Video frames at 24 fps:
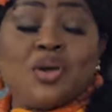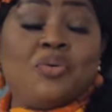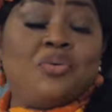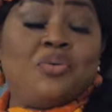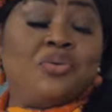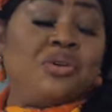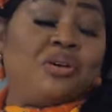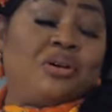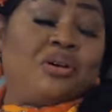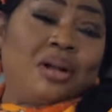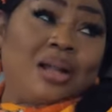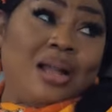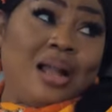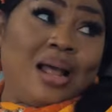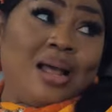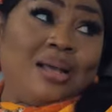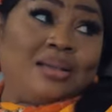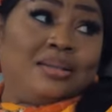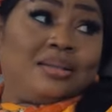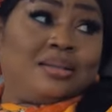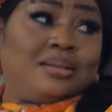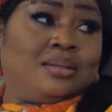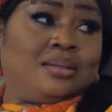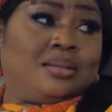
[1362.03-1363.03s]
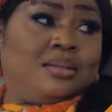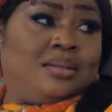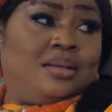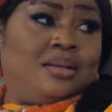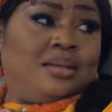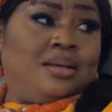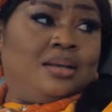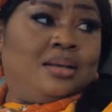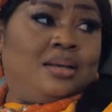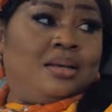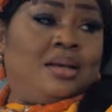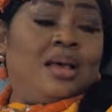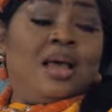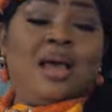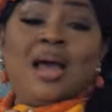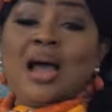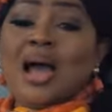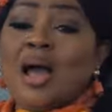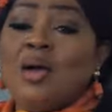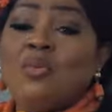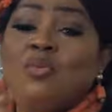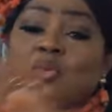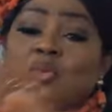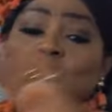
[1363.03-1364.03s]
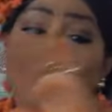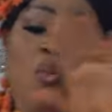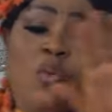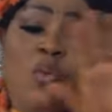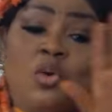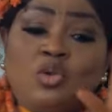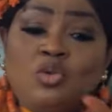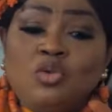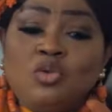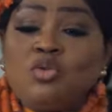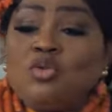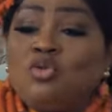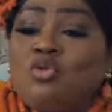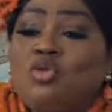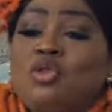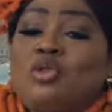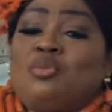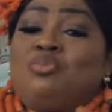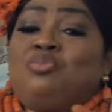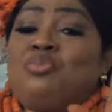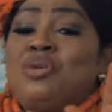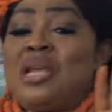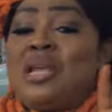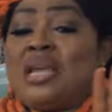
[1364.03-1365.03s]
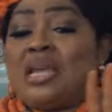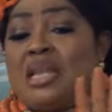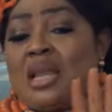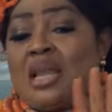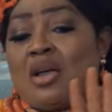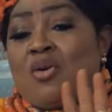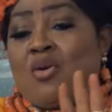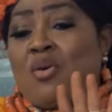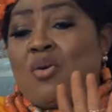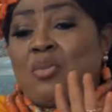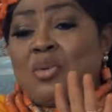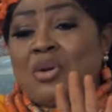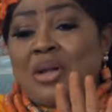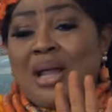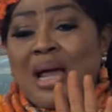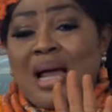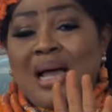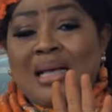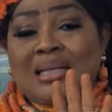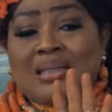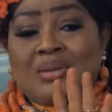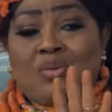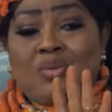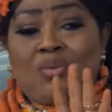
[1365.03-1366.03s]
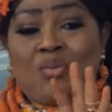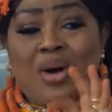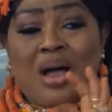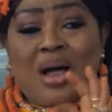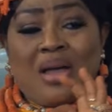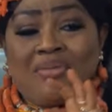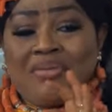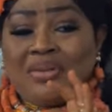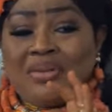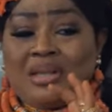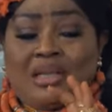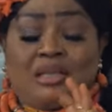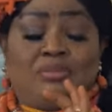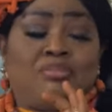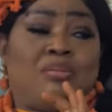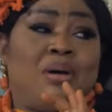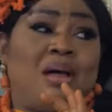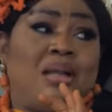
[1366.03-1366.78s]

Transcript: we are real class. I wouldn't want you to just bring in a commoner as a wife in this